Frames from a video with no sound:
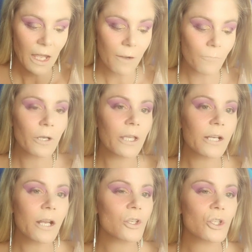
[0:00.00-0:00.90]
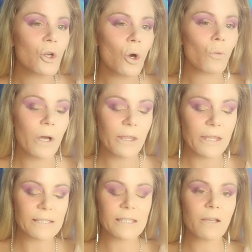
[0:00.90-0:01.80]
I'm really not sure what
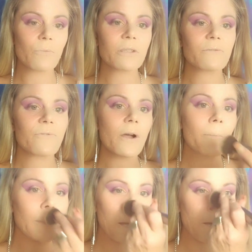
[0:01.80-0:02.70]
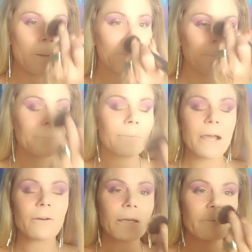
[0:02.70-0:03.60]
that scent was from.
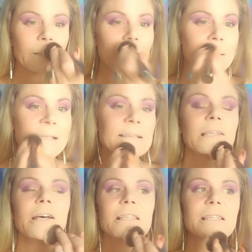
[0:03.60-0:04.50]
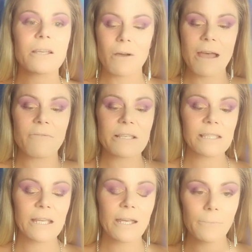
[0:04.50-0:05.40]
Now, given this does still have a
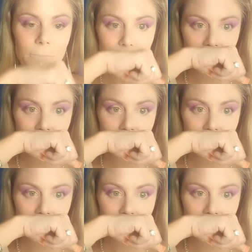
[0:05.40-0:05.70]
scent,